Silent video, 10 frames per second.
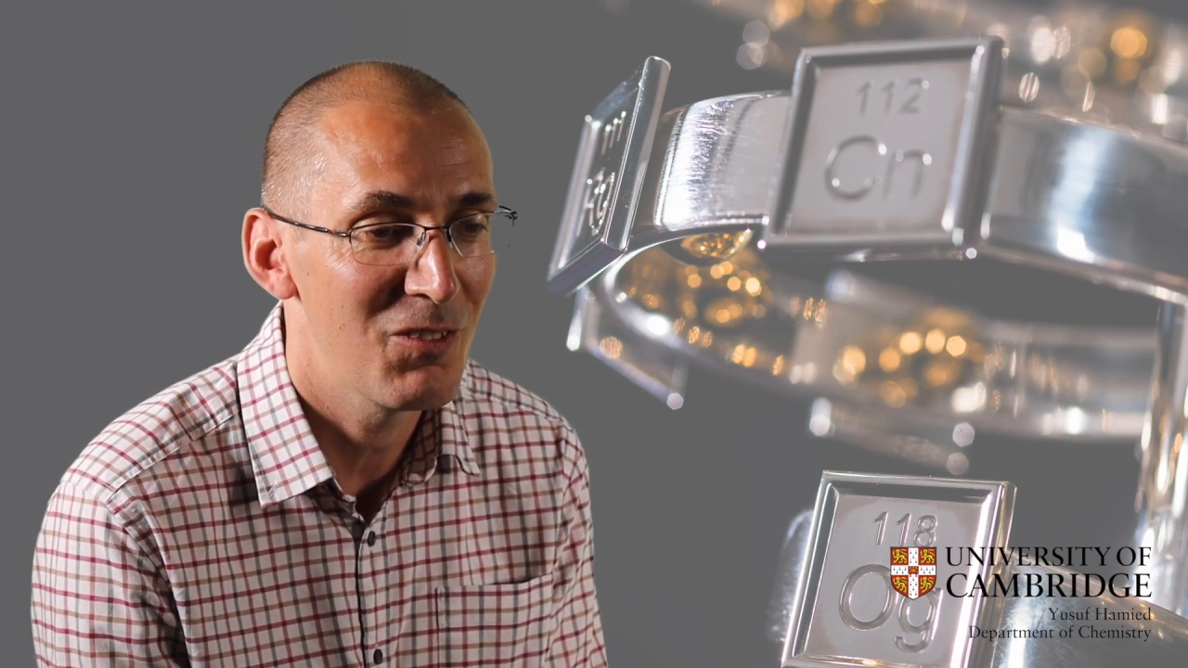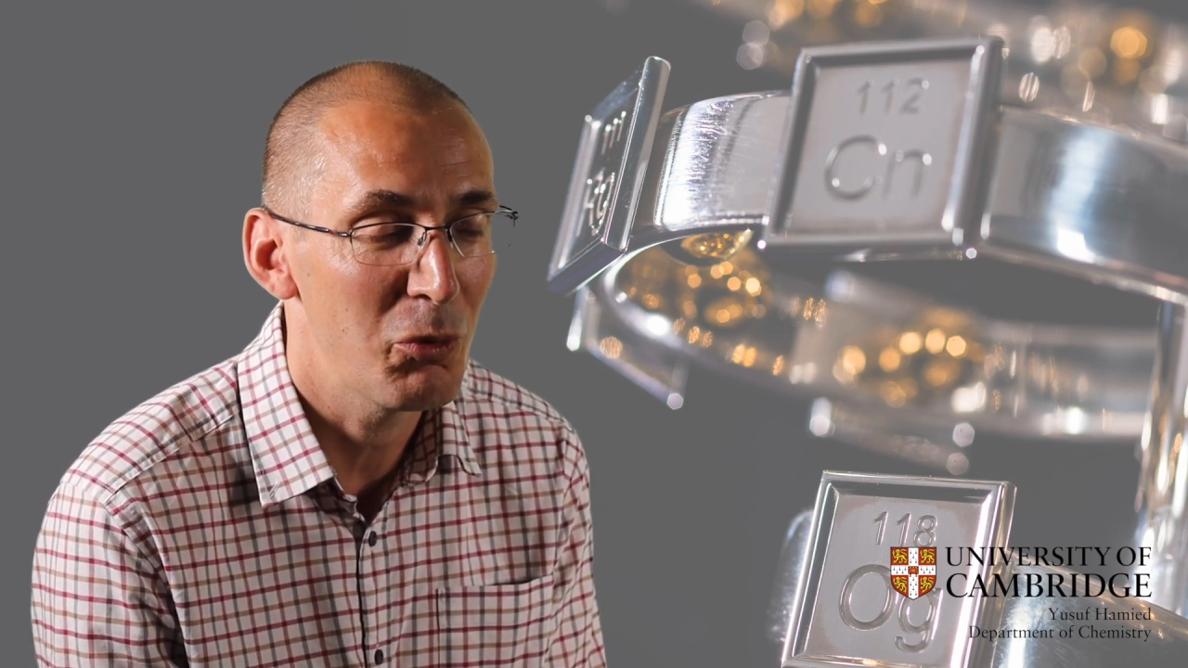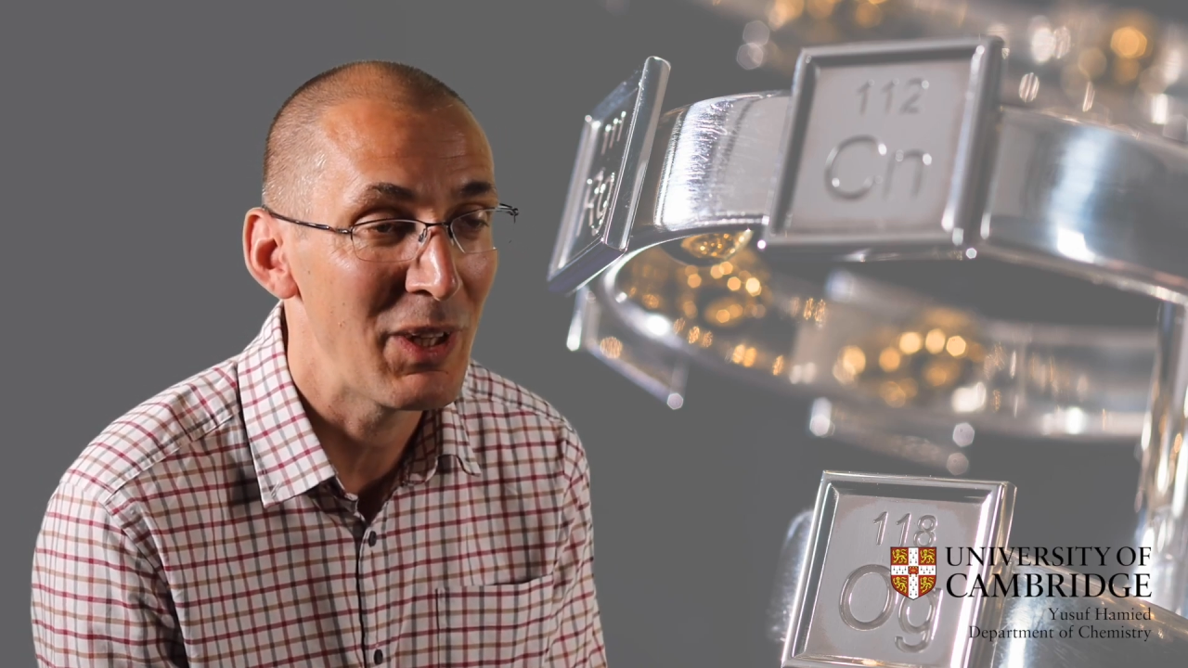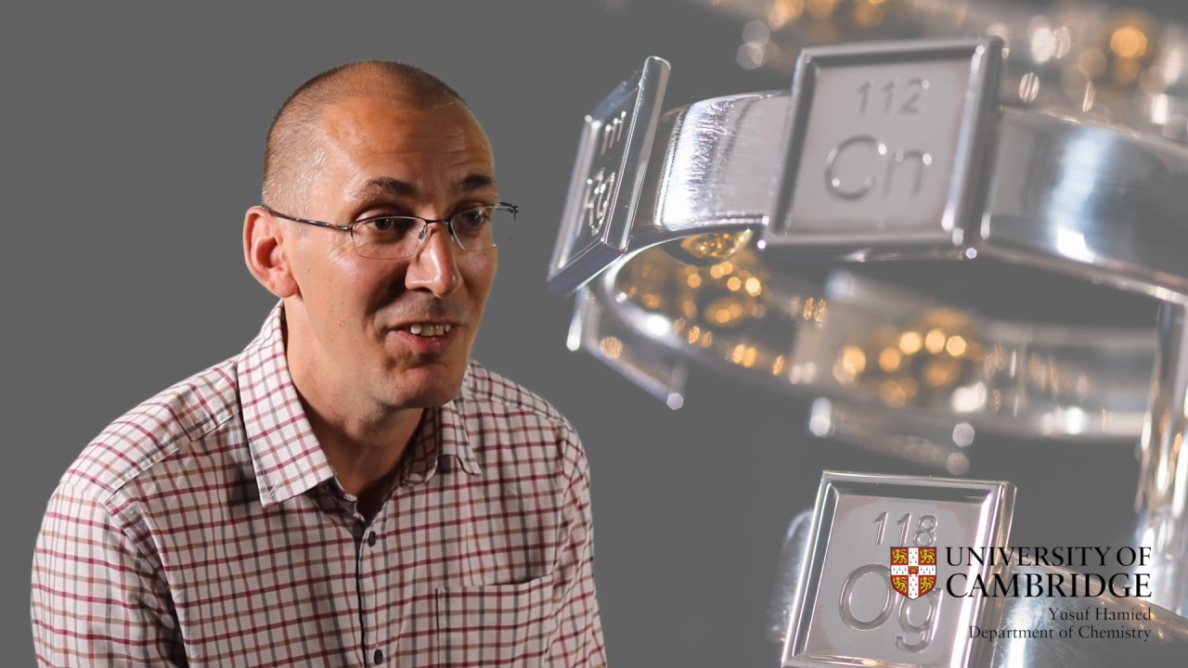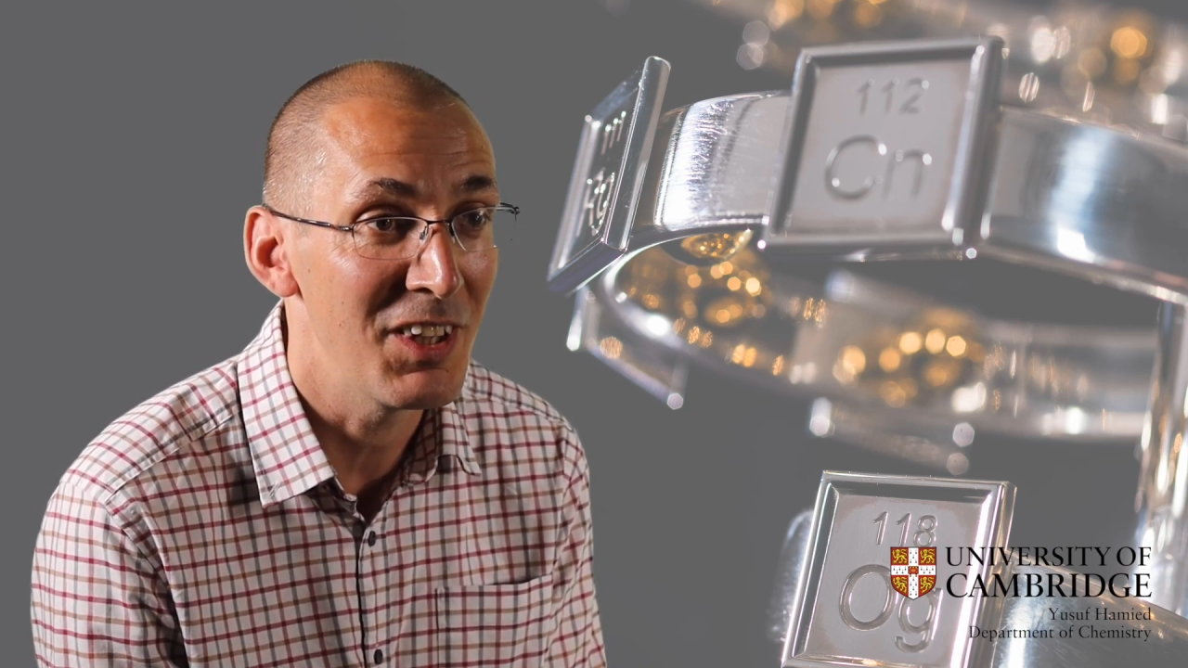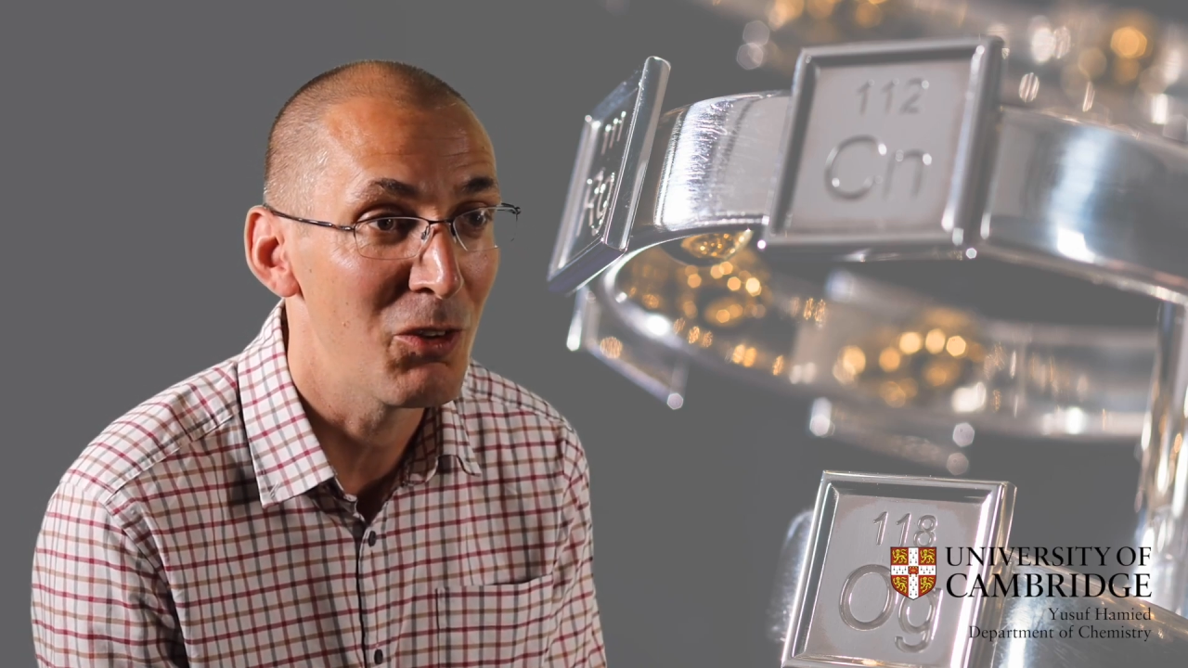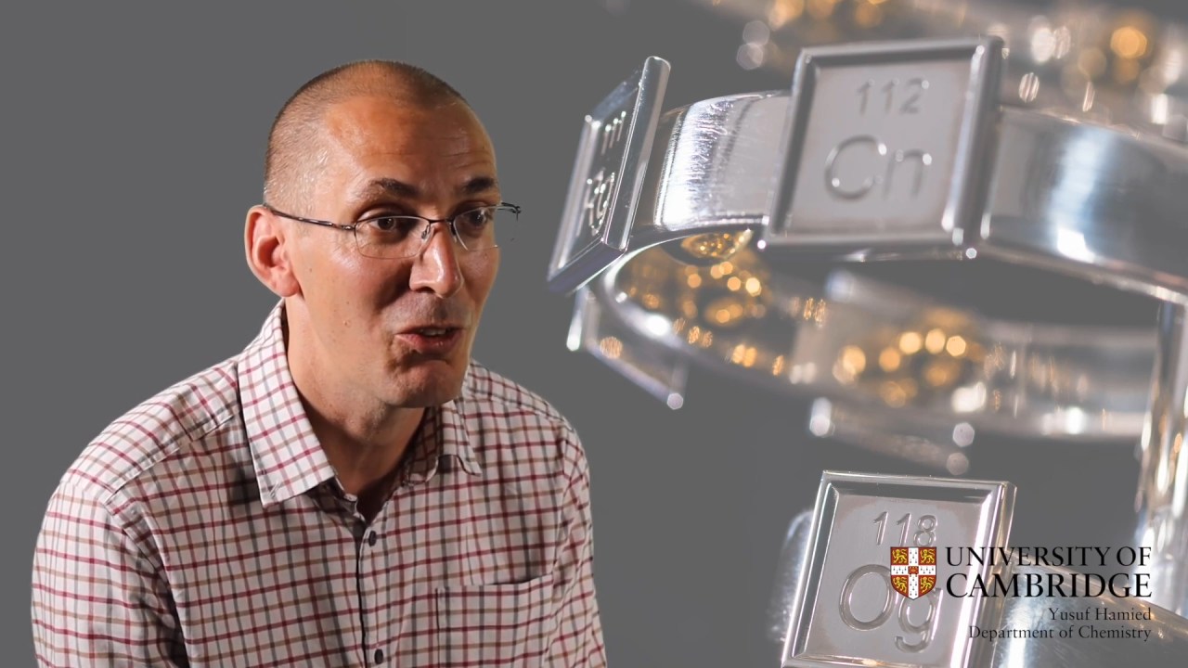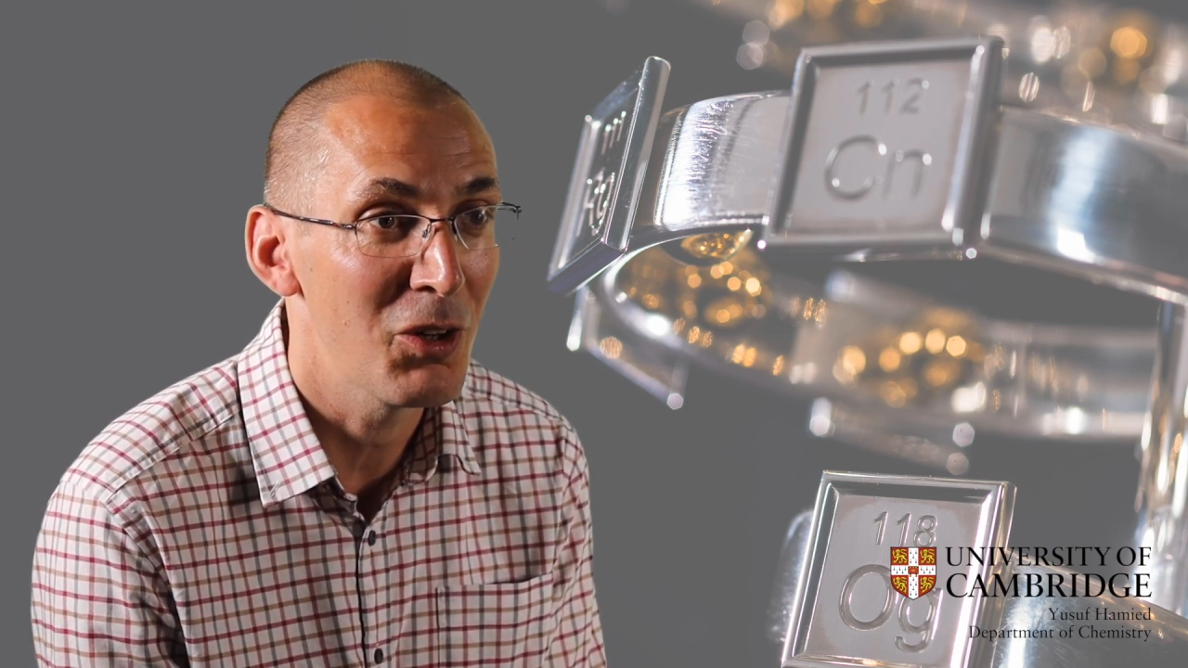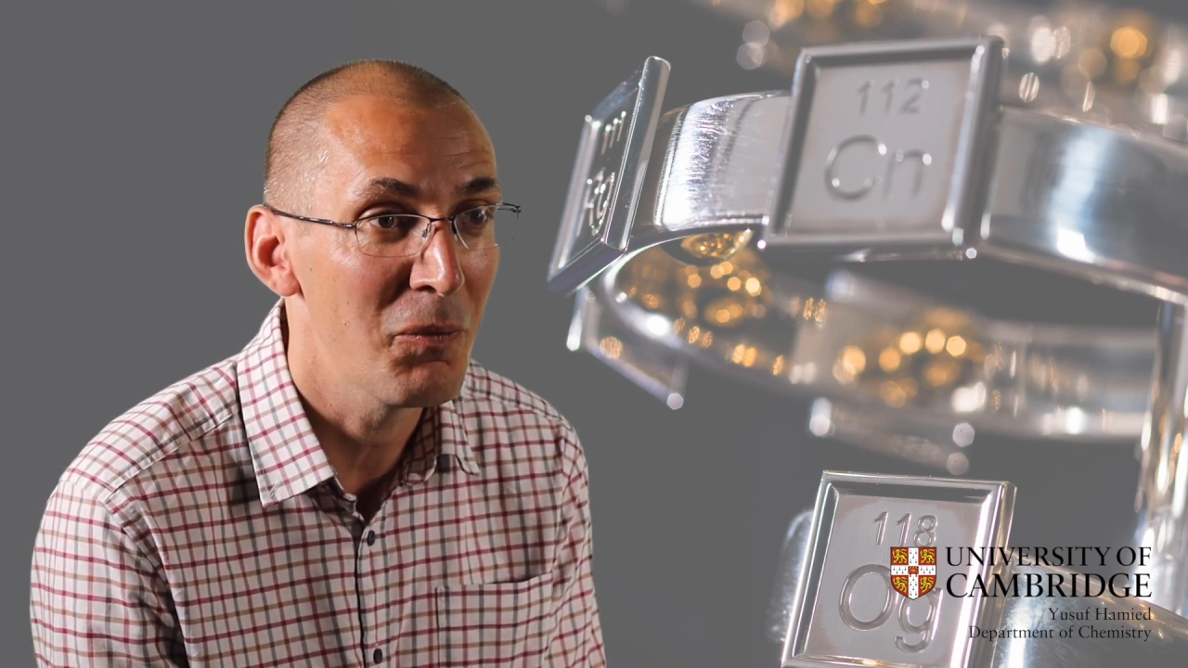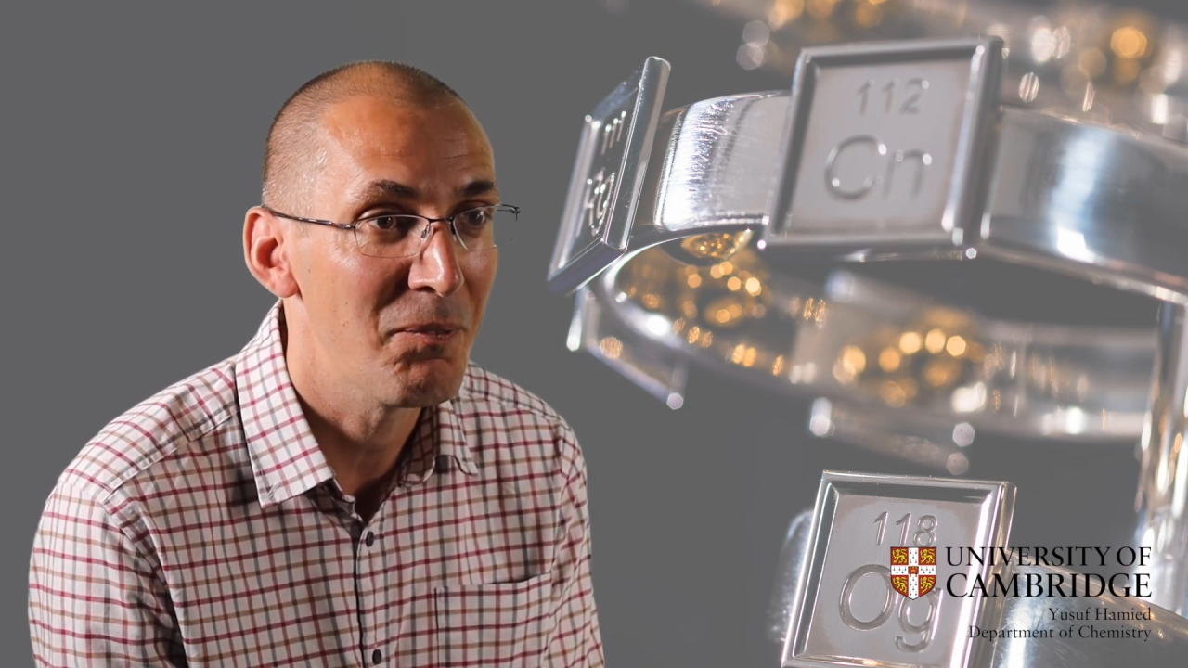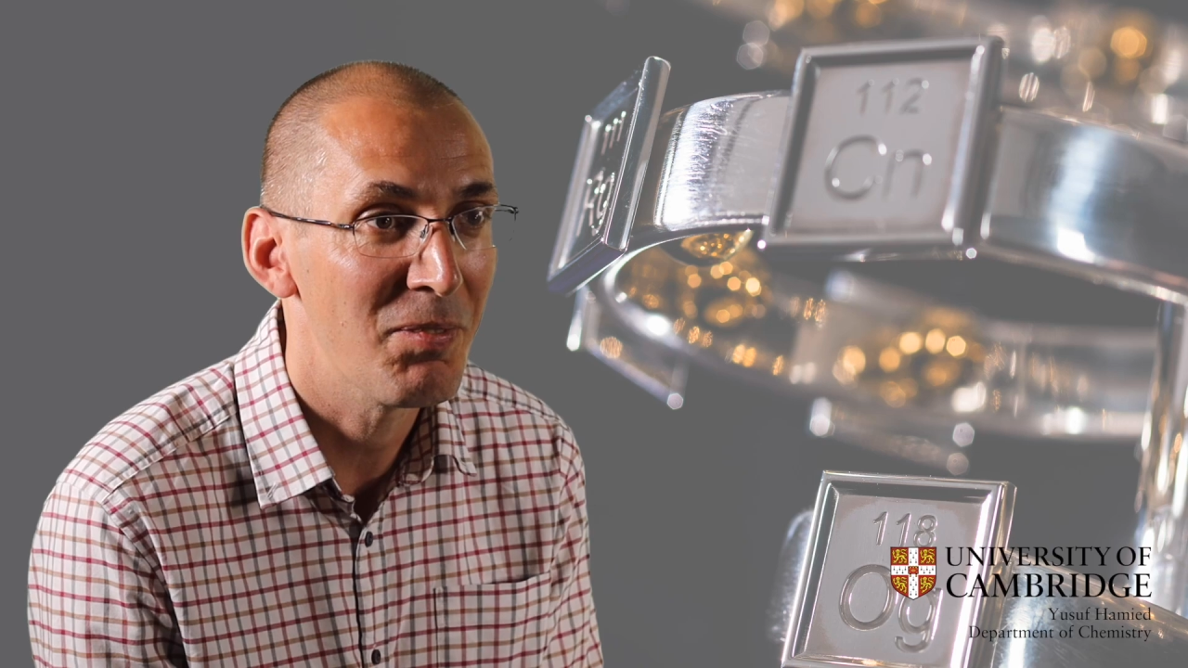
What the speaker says: 20 years ago,